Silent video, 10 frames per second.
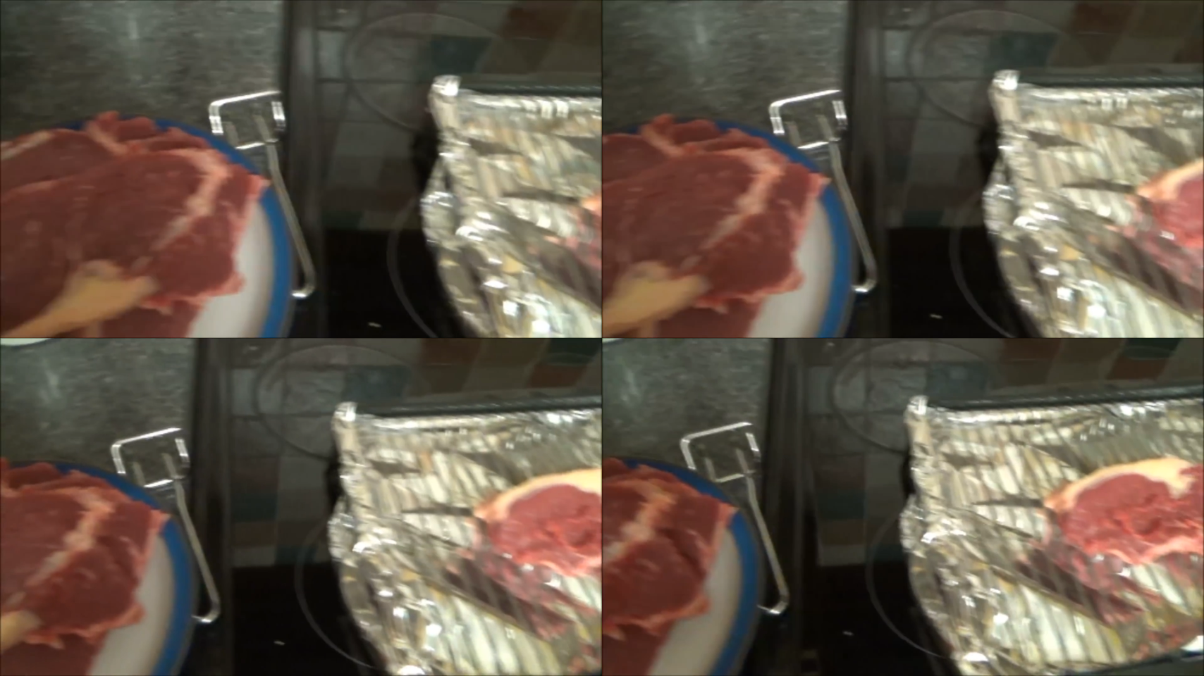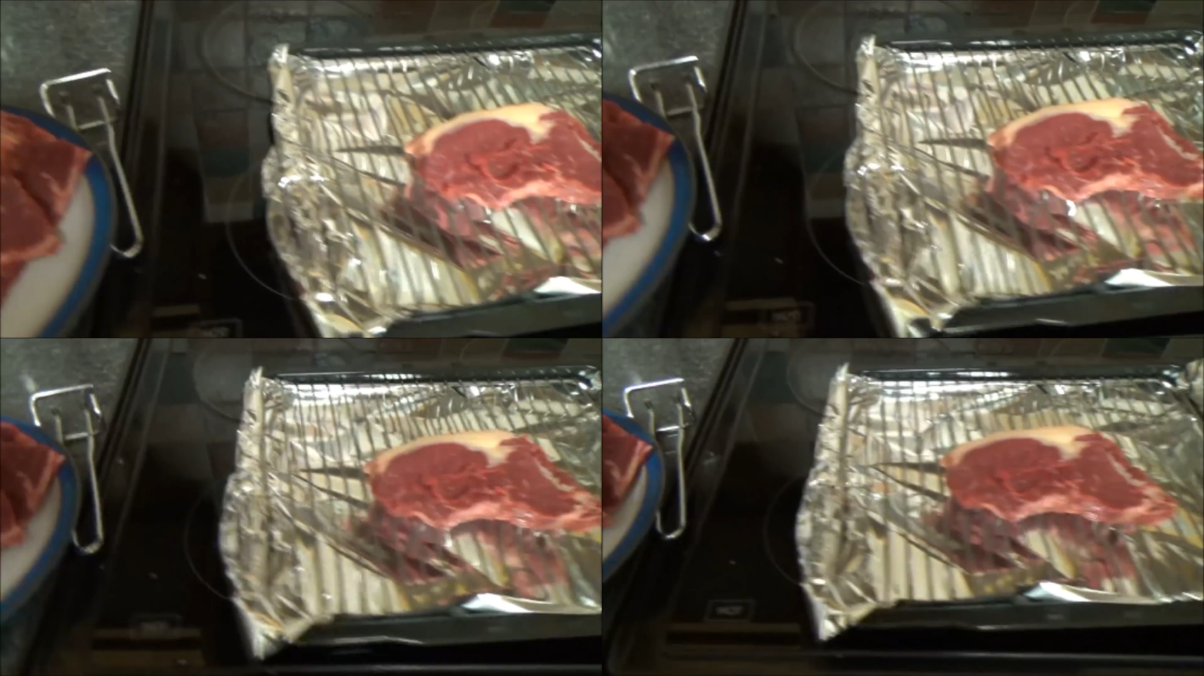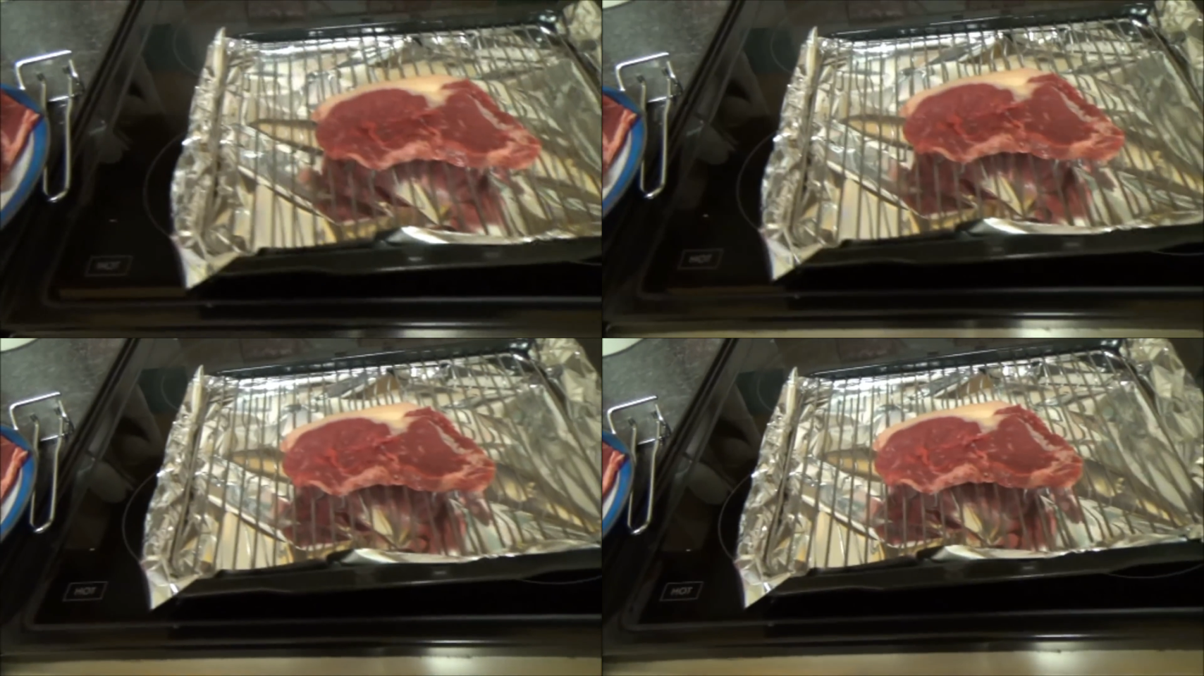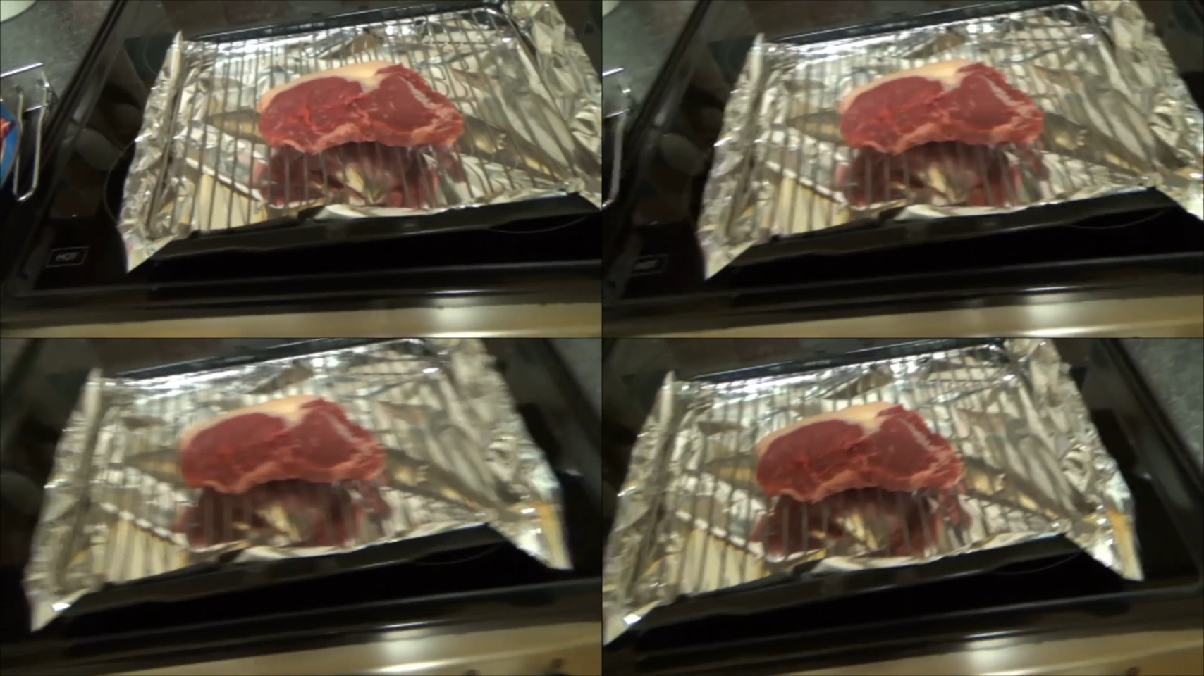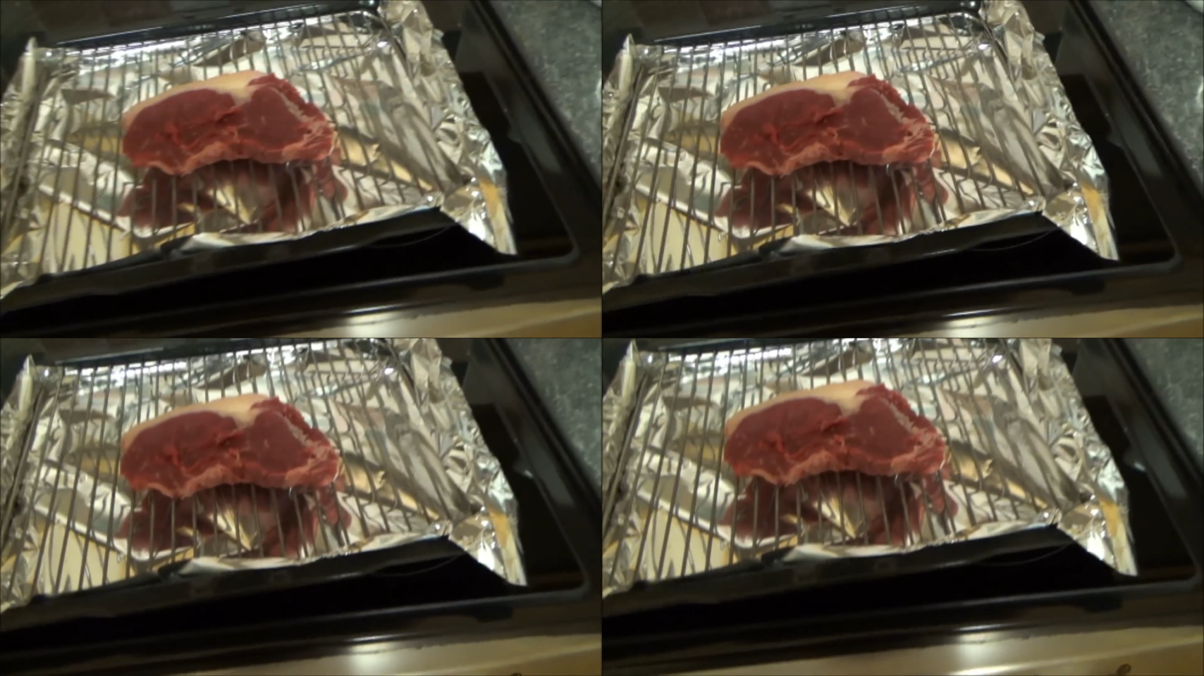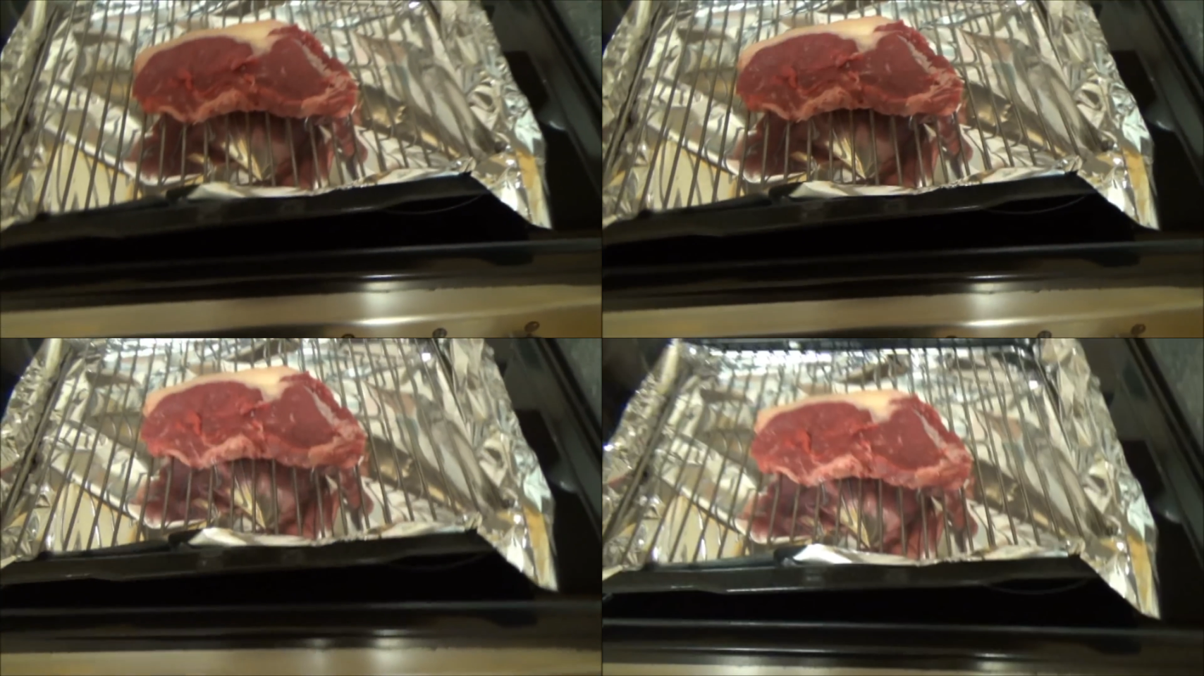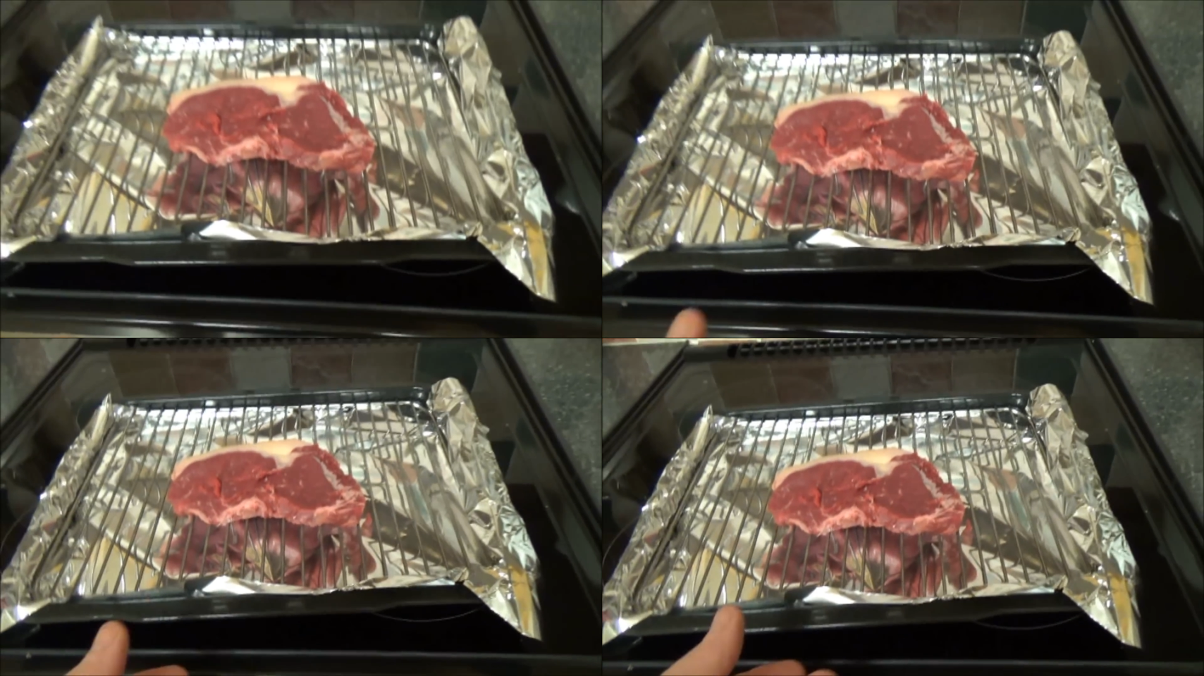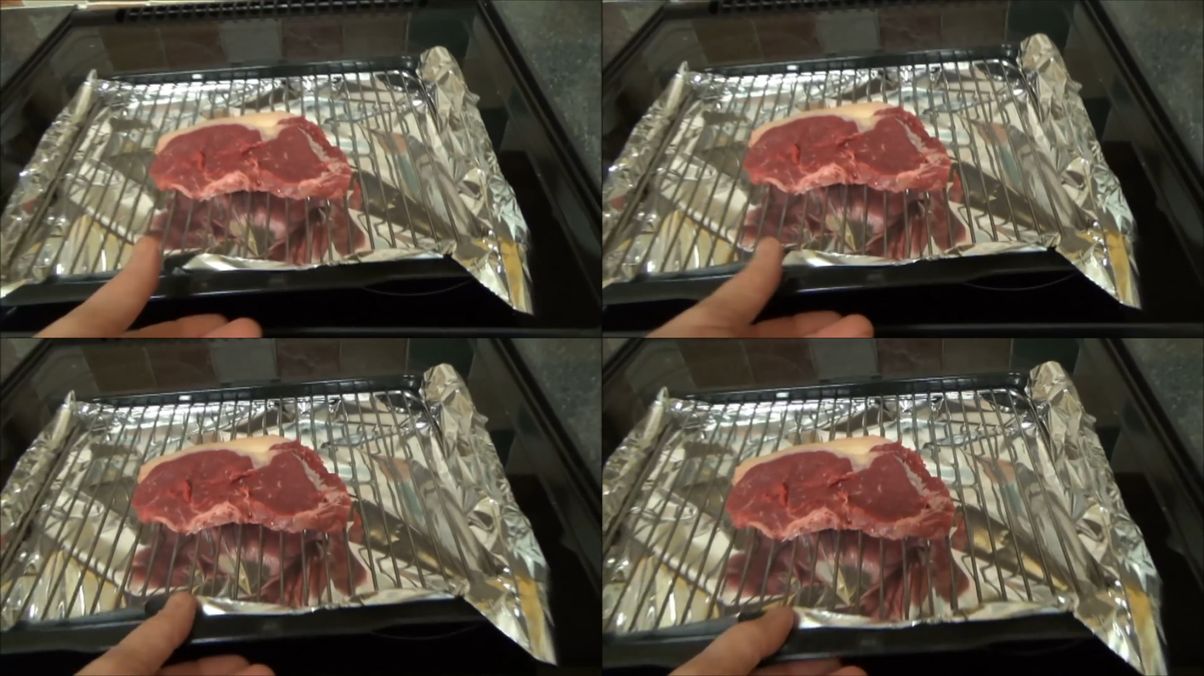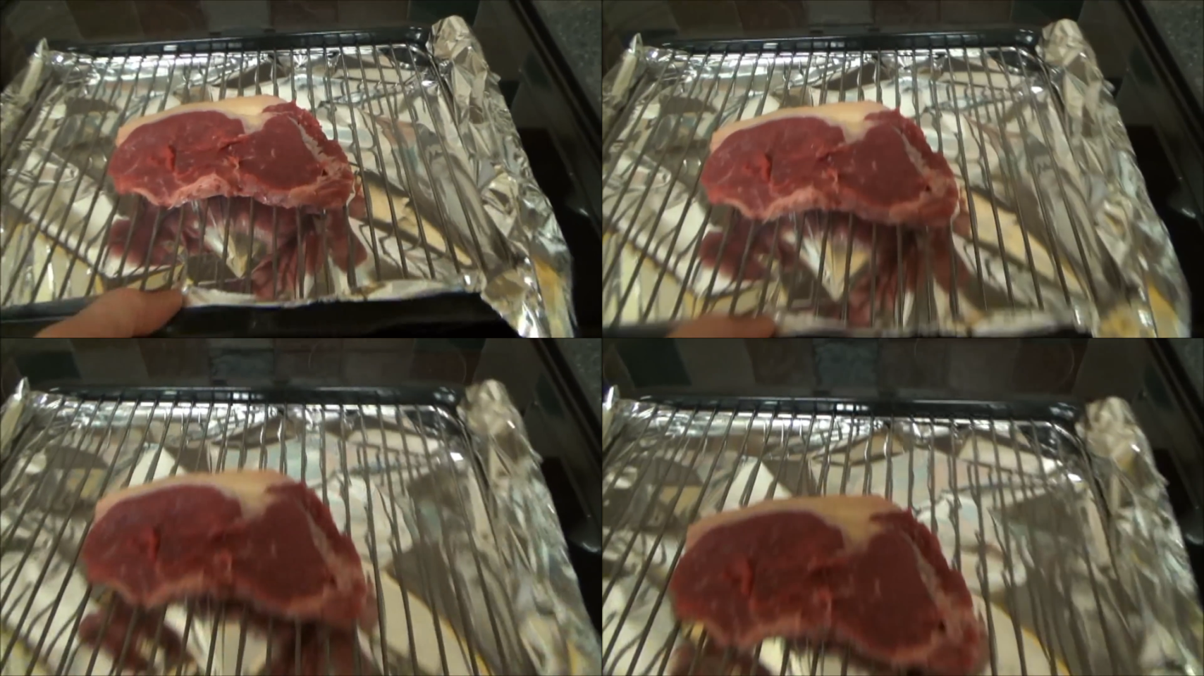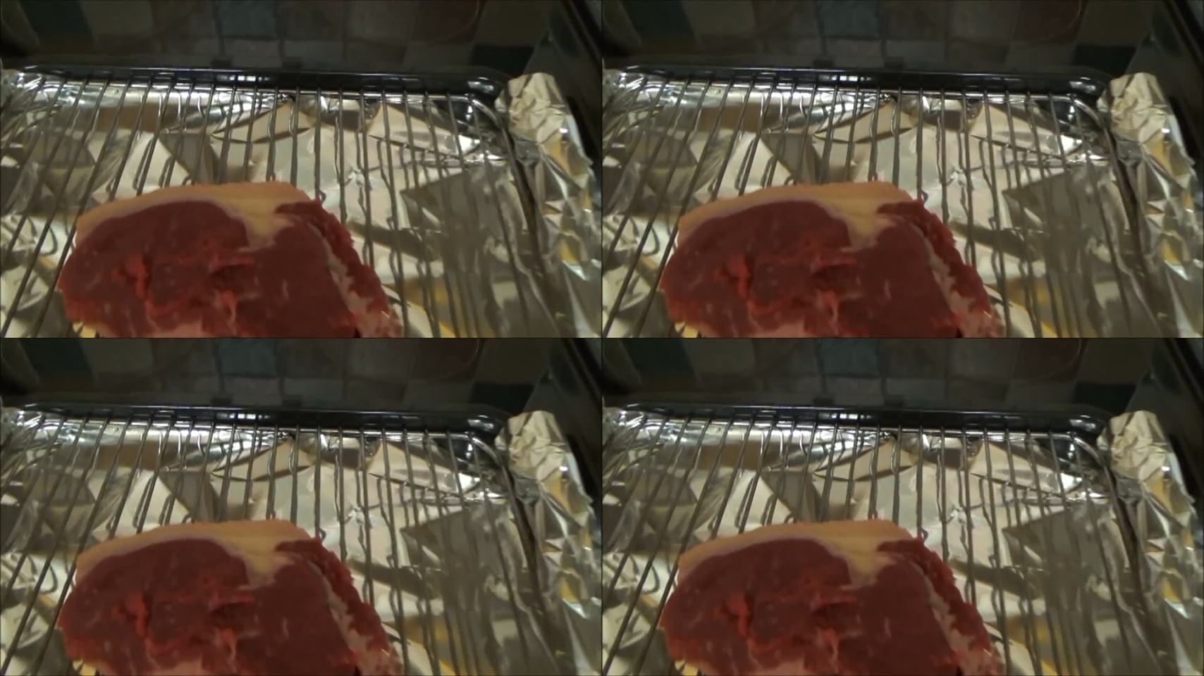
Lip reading: [unreadable: no face in view]